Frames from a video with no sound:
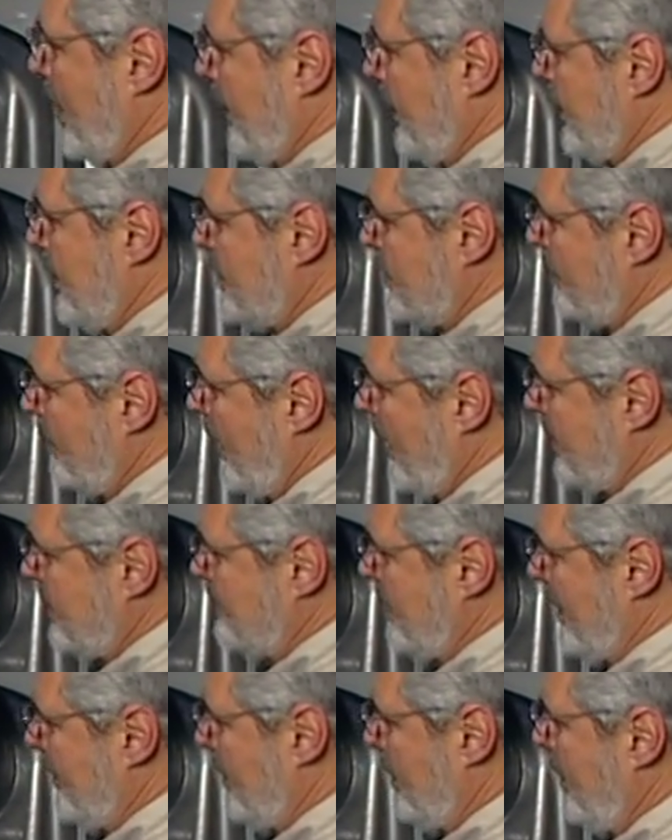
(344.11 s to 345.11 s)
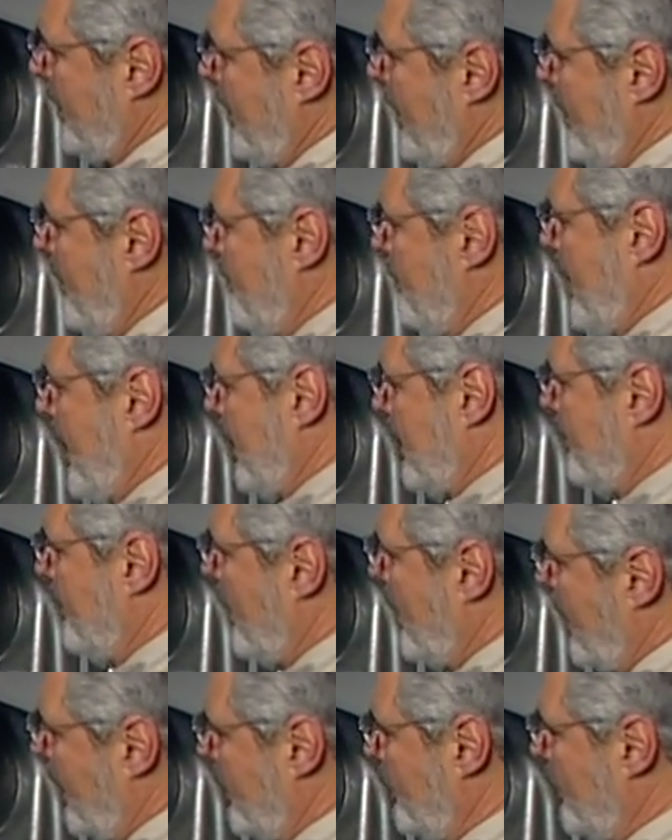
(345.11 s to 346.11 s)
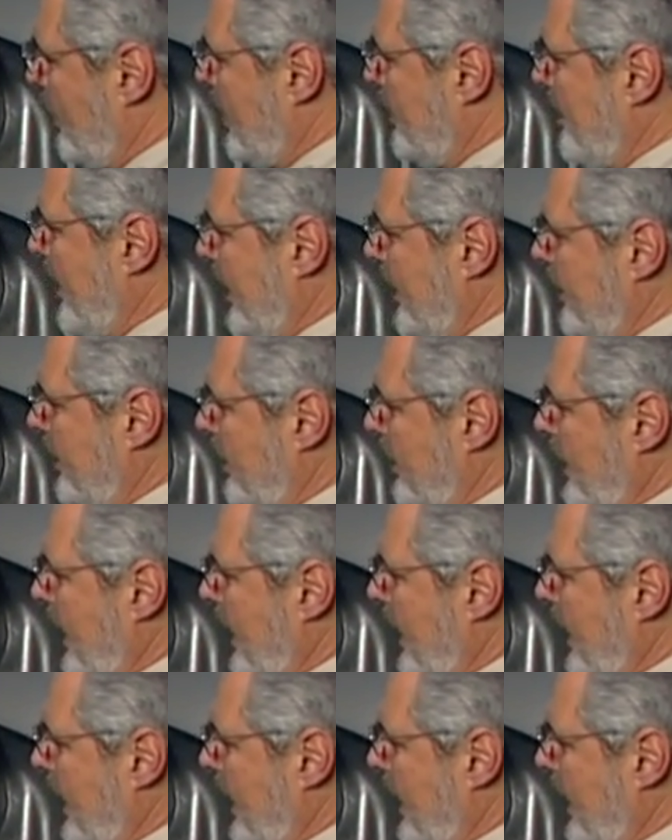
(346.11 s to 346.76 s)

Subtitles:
of this cross member, make a mark, and we're going to make a little